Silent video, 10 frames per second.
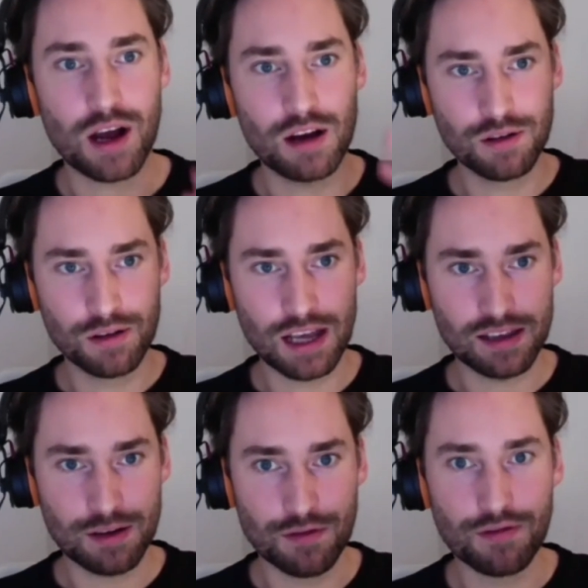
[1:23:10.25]
So how do you
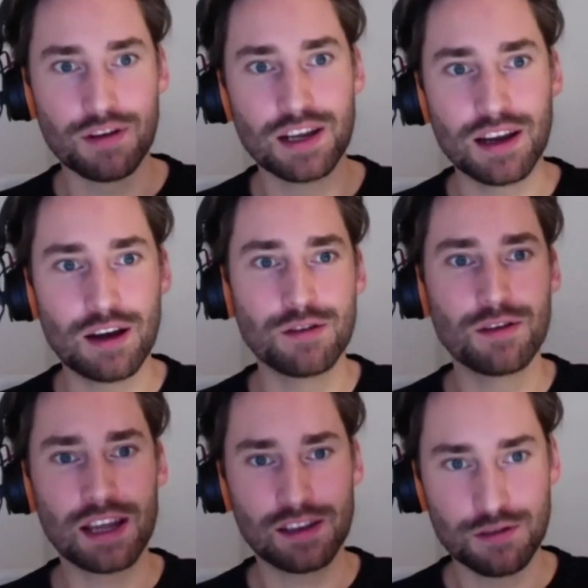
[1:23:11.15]
get that offer in? How
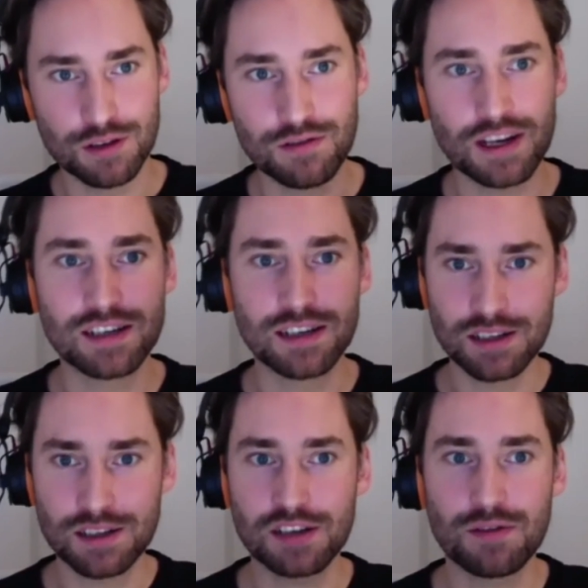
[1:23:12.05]
do you get the contracts
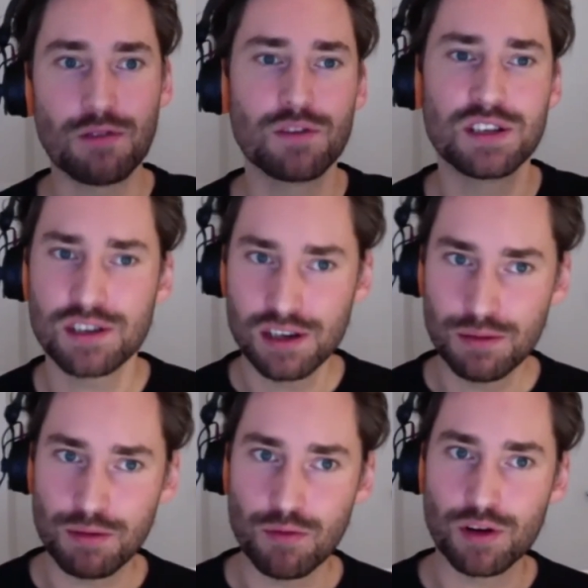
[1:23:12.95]
in, etc., which is a
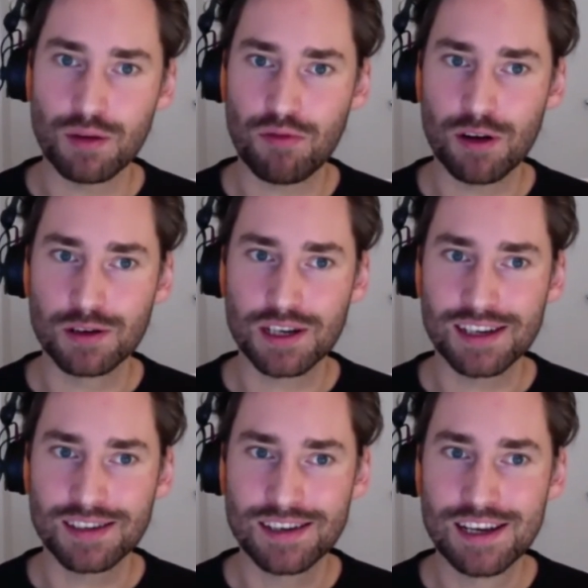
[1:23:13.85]
little bit more in the
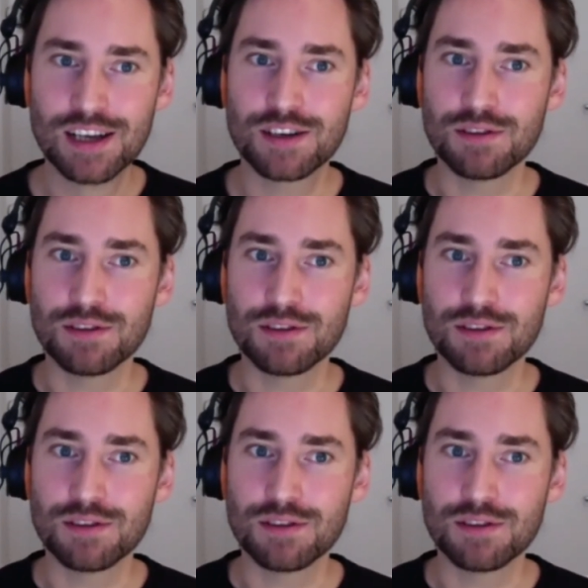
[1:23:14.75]
process.